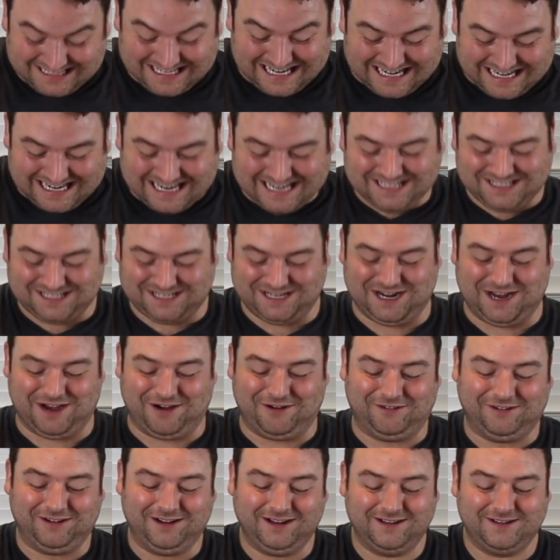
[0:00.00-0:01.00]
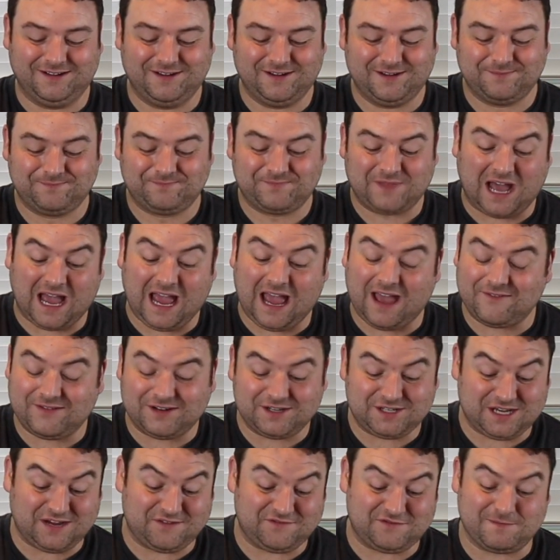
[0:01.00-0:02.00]
I need to know. I
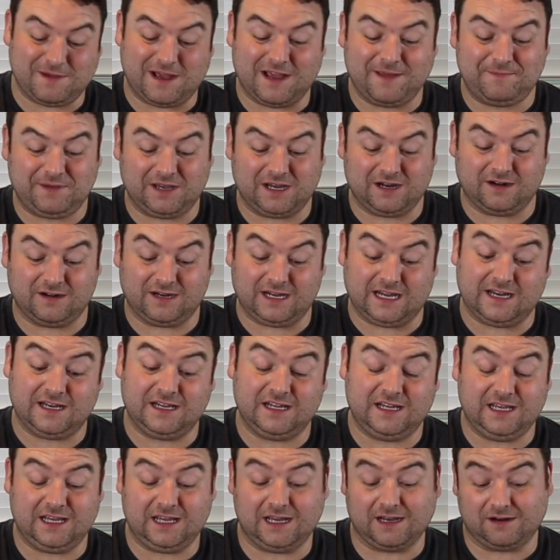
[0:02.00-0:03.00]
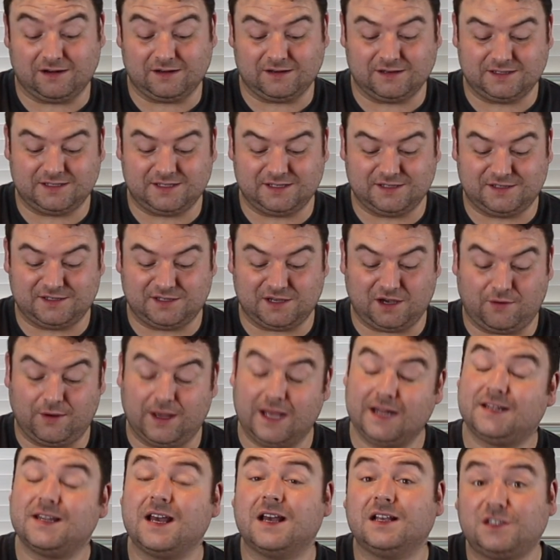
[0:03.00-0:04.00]
haven't shaved my beard in years, so
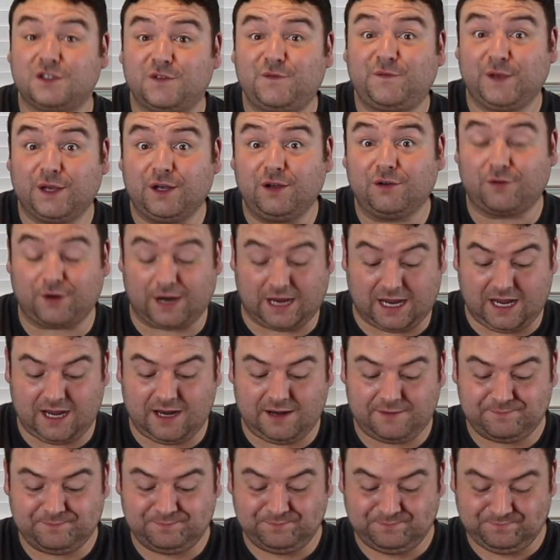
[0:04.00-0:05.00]
it does feel great,